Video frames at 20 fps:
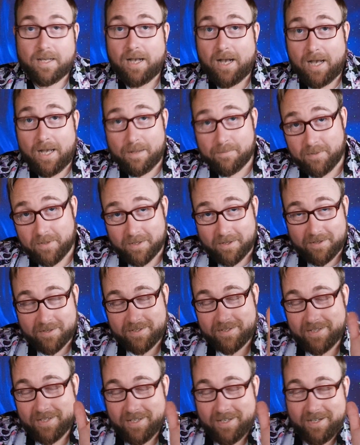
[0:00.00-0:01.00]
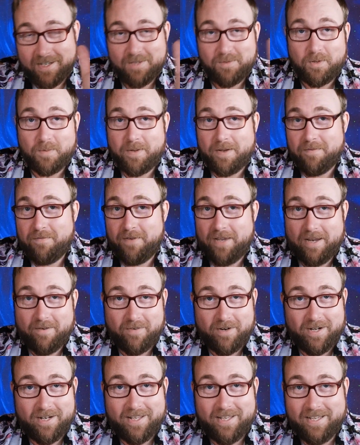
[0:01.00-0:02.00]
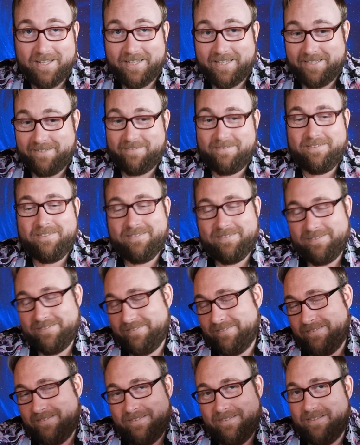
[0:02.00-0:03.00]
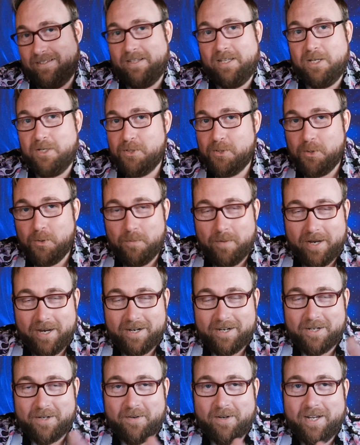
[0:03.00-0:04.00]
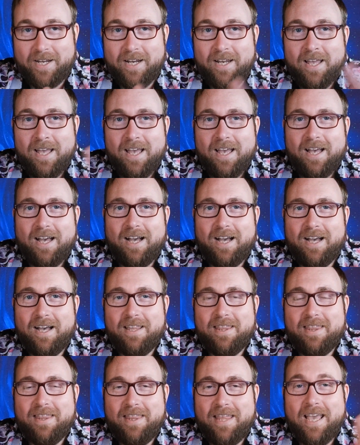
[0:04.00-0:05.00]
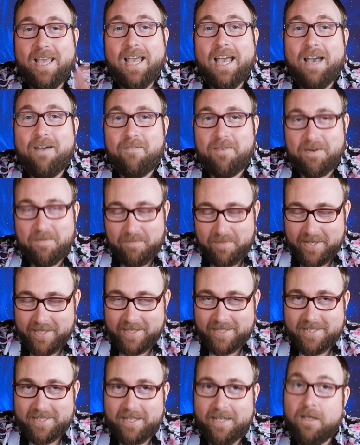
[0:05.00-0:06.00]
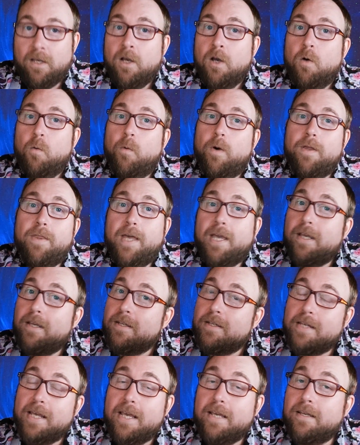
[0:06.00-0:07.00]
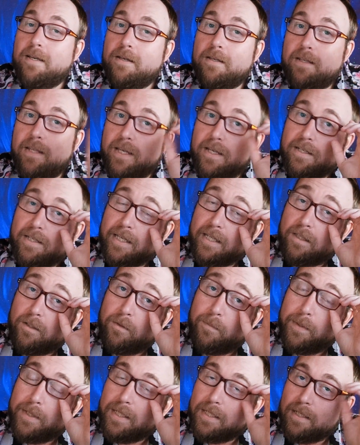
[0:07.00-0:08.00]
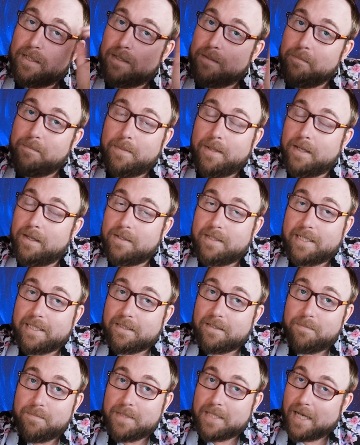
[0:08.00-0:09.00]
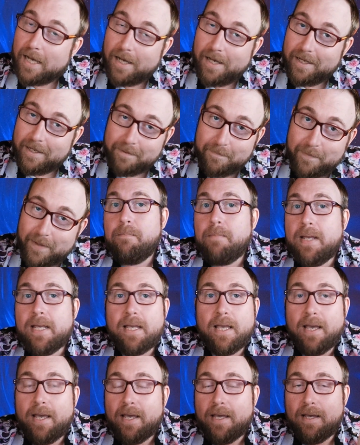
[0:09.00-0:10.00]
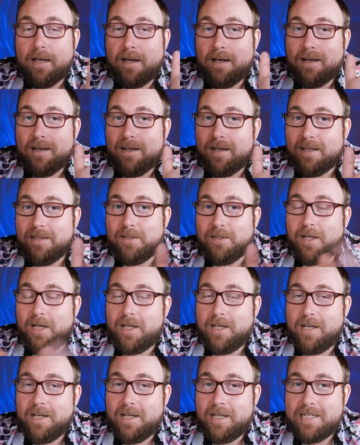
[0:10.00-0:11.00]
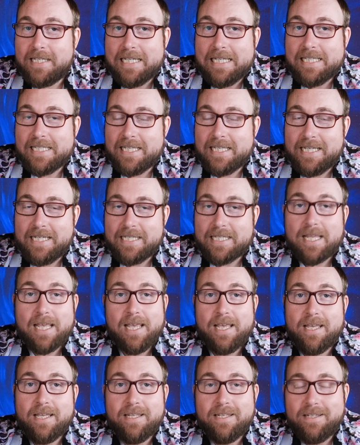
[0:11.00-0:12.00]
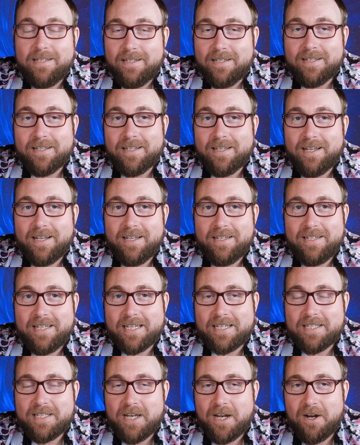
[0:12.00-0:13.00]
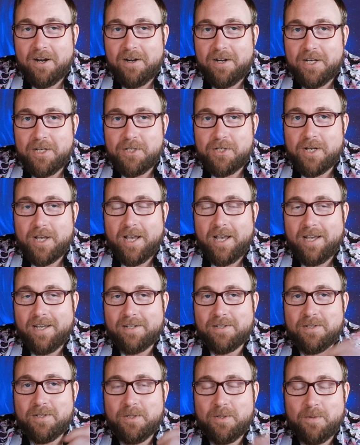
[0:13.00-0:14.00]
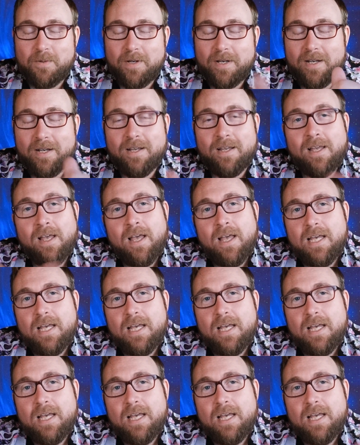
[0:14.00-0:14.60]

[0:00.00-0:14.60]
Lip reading: Cobblers is one of my favorite. Like a shoemaker, right? They have an ability where they could take a little bit, take some time and make a DC 10 dexterity check to